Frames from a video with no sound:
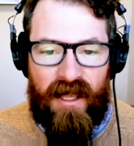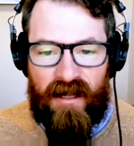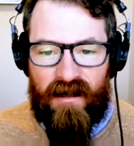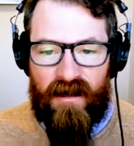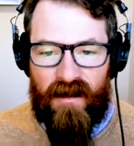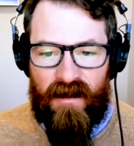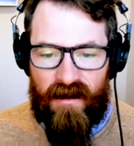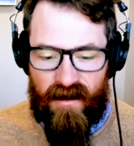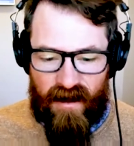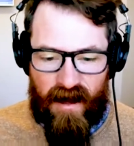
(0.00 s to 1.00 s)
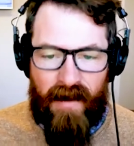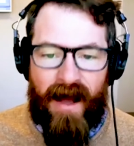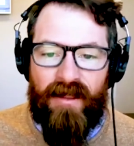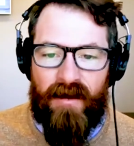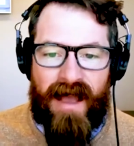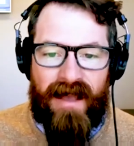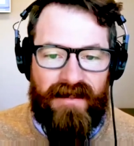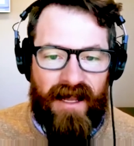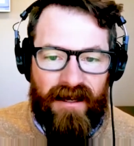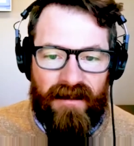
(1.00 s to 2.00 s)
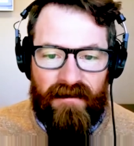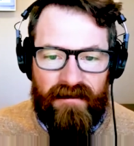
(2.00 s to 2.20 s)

think about them as data?